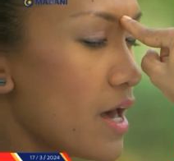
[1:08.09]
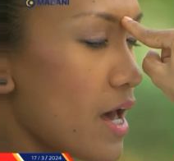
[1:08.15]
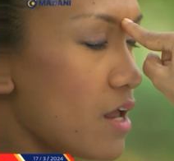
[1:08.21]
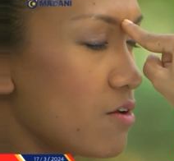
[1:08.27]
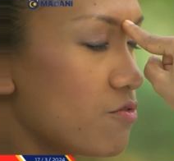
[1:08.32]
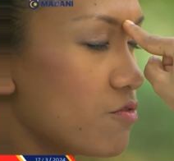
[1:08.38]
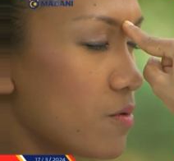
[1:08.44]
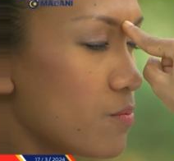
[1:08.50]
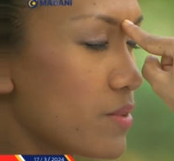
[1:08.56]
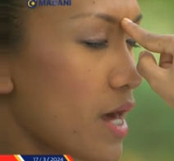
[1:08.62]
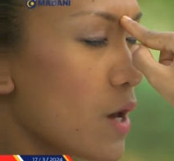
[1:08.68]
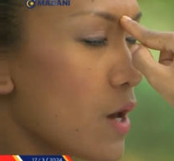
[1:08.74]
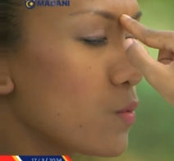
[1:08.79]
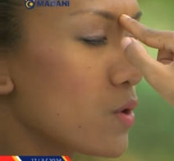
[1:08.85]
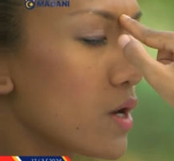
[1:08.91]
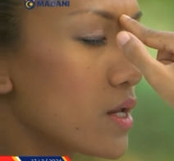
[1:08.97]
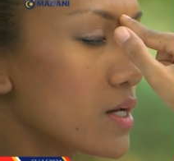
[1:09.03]
And from
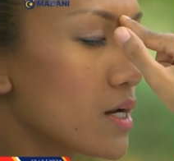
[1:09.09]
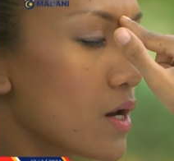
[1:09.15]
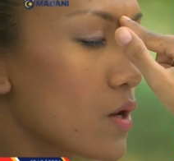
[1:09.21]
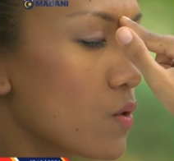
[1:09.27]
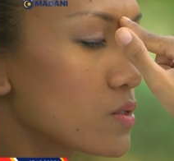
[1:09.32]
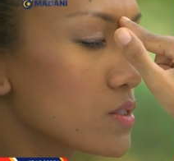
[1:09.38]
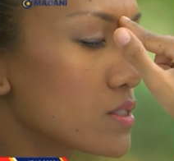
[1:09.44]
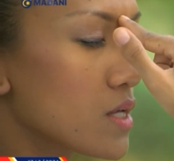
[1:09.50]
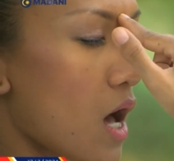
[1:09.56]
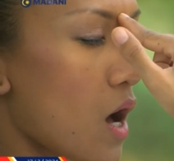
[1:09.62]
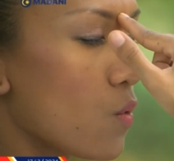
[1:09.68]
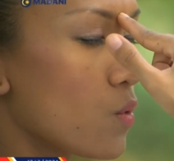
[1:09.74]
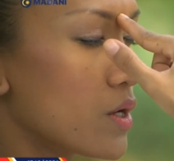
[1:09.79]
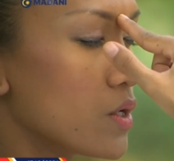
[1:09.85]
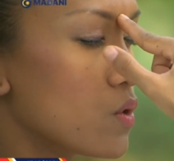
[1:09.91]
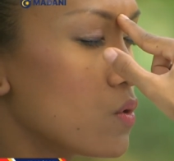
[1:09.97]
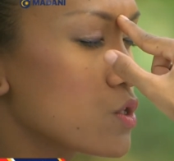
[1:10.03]
there, we're going to close
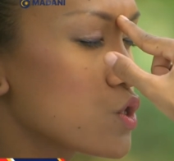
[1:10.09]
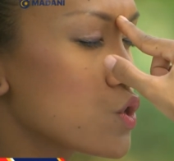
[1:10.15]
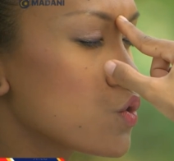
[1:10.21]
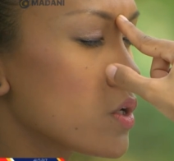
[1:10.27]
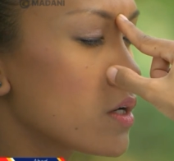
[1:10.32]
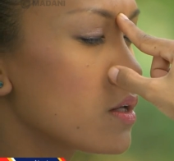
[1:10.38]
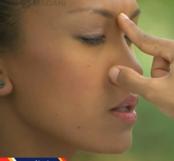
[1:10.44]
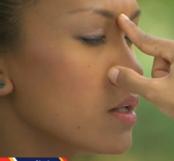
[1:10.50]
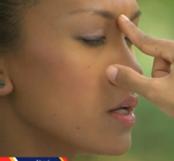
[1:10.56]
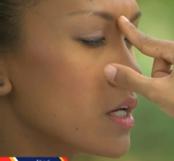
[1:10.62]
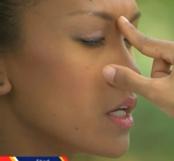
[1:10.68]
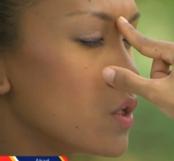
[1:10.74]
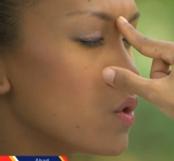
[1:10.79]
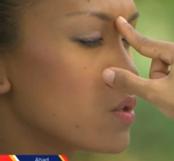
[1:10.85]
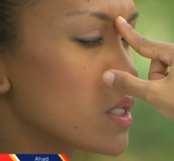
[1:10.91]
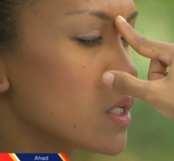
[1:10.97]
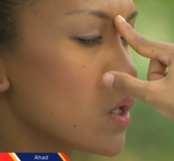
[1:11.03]
our
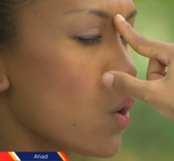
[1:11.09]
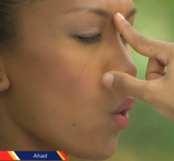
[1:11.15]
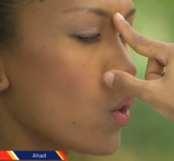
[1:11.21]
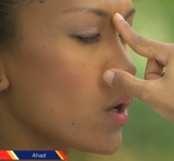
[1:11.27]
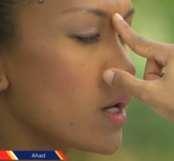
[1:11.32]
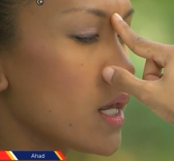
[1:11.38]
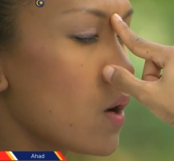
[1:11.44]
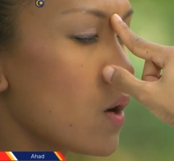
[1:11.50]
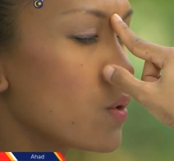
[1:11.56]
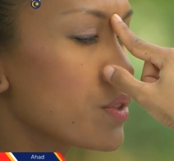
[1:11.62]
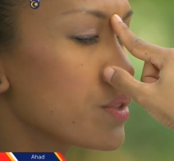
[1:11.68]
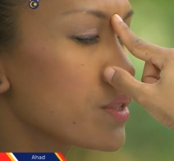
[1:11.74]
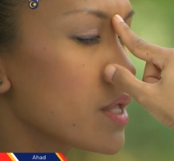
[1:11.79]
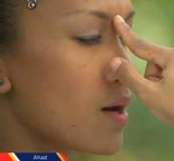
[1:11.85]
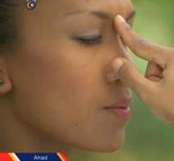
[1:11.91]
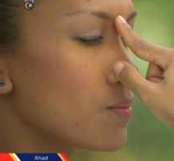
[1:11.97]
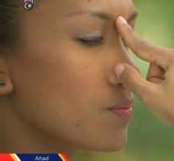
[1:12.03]
nostril using only our
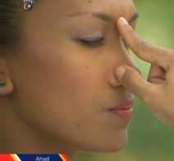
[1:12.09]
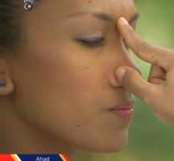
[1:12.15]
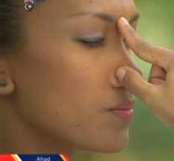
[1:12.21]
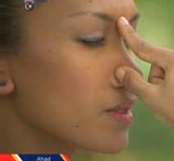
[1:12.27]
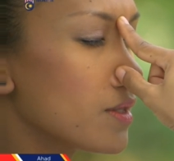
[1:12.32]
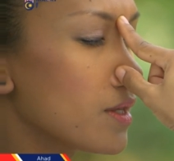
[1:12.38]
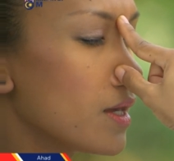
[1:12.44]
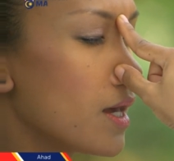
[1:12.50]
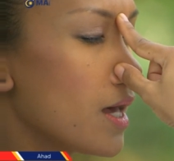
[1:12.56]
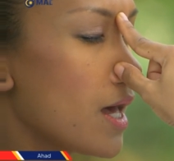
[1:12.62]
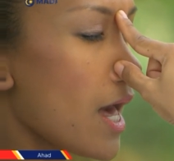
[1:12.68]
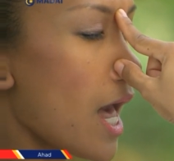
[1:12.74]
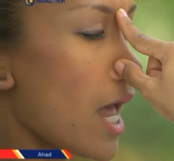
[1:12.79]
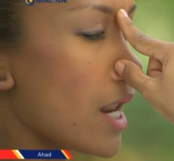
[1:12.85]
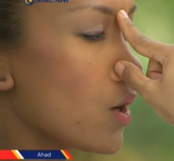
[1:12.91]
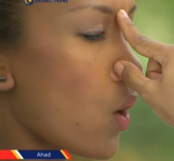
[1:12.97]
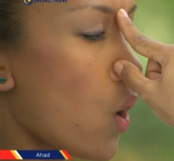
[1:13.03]
thumb,
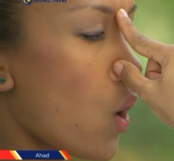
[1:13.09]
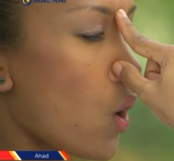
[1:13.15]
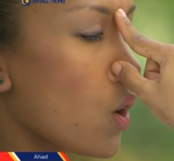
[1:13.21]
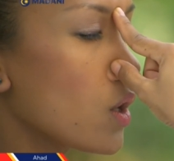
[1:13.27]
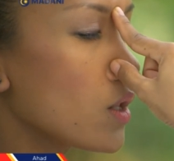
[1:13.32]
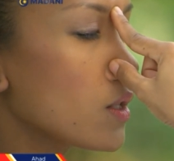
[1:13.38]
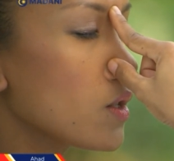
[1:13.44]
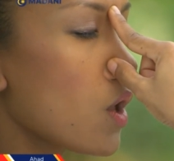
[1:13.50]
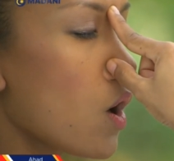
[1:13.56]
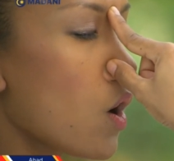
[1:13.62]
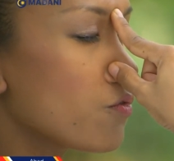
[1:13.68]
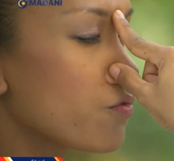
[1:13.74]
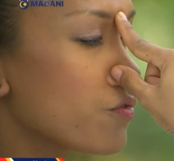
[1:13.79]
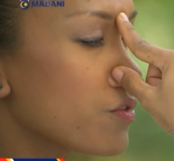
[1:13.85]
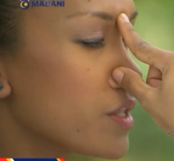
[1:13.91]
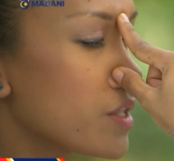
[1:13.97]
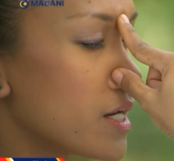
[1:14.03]
and all
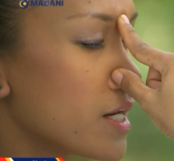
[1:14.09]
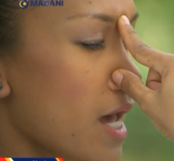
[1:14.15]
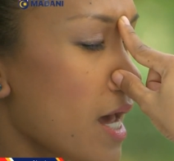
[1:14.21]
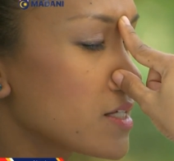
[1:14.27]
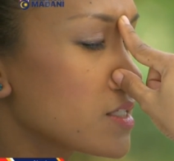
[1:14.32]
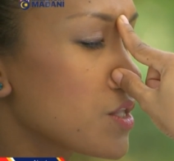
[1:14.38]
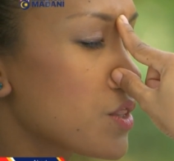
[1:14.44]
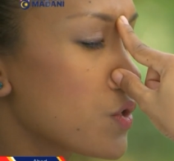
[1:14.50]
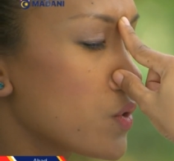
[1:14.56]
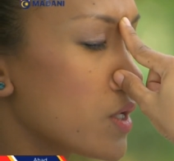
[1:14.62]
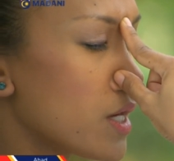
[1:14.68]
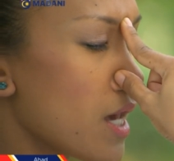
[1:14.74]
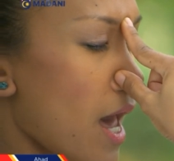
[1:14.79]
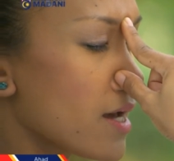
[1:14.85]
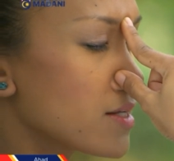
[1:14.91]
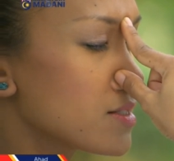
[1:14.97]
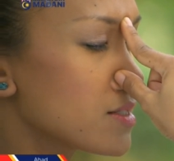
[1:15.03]
of the next 3
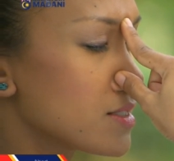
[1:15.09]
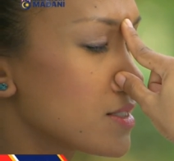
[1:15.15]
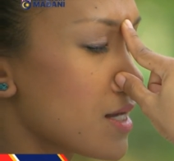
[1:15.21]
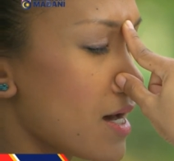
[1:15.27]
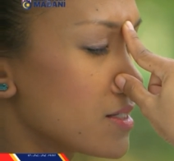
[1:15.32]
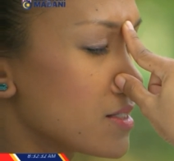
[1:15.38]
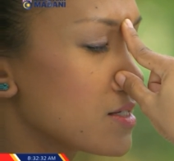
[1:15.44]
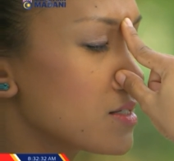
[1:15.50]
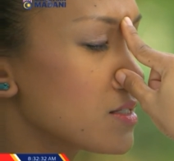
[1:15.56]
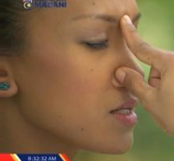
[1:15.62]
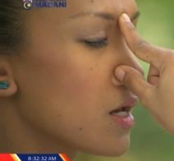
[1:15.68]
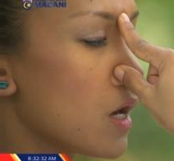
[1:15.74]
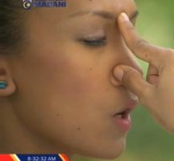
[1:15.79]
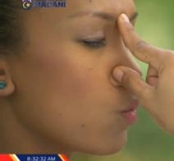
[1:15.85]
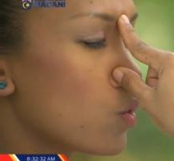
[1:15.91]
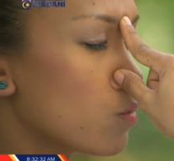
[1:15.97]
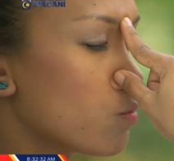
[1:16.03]
exercises
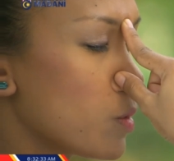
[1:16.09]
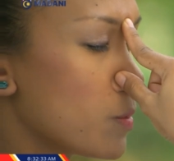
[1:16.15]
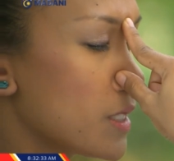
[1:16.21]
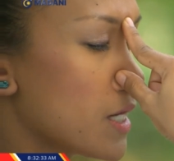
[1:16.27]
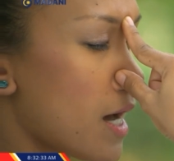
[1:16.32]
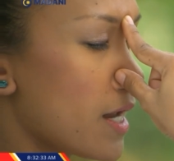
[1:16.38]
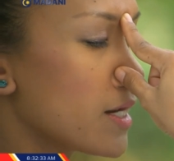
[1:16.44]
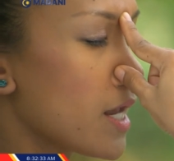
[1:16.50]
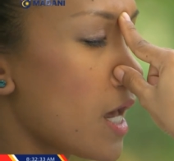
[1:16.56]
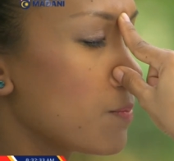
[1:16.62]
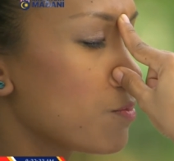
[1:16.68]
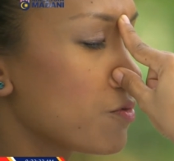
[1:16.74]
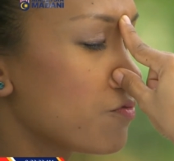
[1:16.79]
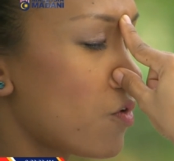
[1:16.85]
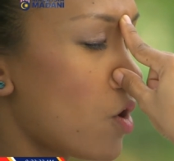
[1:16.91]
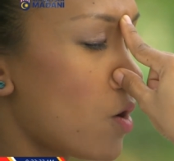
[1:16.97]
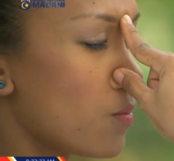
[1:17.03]
will be done and
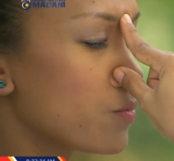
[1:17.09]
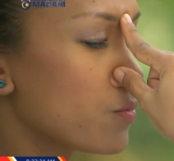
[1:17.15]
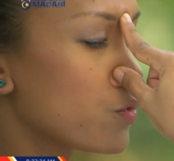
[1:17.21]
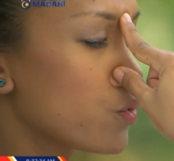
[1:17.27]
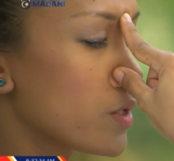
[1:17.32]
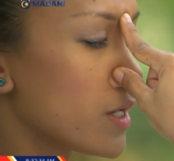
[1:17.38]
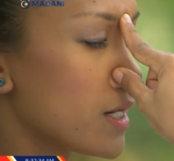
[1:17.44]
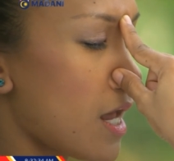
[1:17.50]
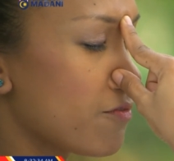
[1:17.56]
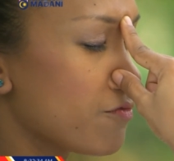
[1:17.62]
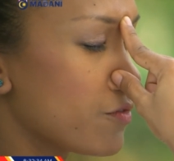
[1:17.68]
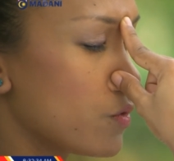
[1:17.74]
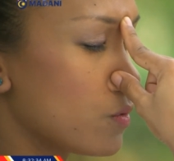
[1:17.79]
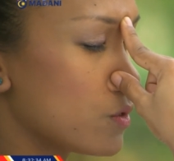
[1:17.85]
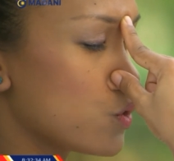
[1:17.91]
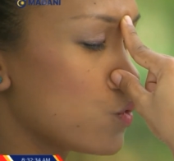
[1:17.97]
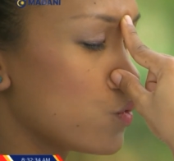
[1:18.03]
performed through the left
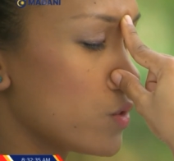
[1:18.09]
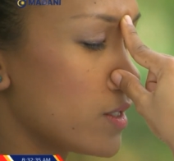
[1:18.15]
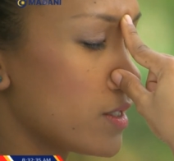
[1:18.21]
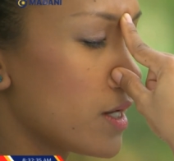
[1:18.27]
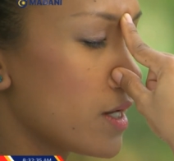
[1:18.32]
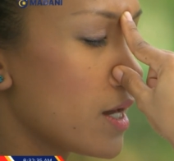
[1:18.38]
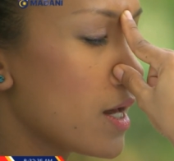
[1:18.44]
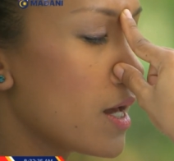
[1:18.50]
nostril.